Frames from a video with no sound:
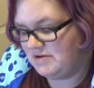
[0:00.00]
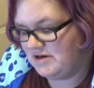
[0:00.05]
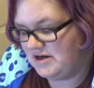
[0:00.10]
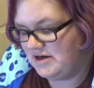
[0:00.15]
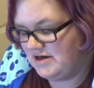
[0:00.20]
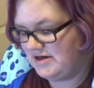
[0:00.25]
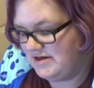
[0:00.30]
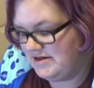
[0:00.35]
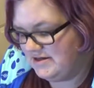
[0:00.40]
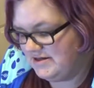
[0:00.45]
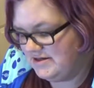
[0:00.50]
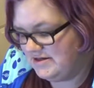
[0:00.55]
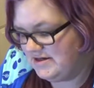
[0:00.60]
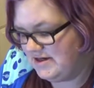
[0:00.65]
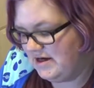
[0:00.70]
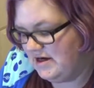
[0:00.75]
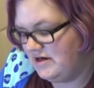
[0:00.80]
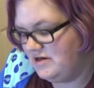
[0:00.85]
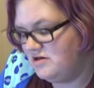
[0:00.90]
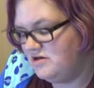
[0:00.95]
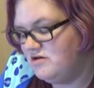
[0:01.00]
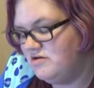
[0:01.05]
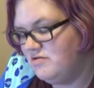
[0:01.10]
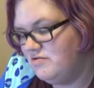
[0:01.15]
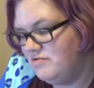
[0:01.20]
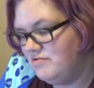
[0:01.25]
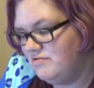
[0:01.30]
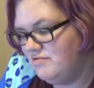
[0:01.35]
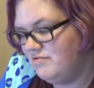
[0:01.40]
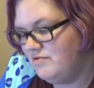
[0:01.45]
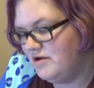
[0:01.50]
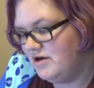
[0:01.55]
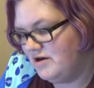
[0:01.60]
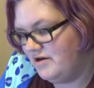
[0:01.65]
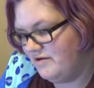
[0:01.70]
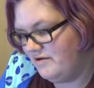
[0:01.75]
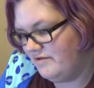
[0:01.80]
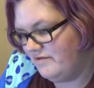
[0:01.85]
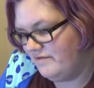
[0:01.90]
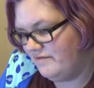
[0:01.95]
because I do
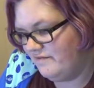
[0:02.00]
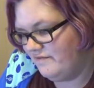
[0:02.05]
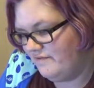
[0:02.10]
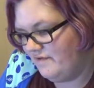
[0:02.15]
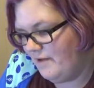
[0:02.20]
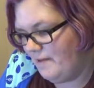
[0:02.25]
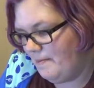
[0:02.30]
love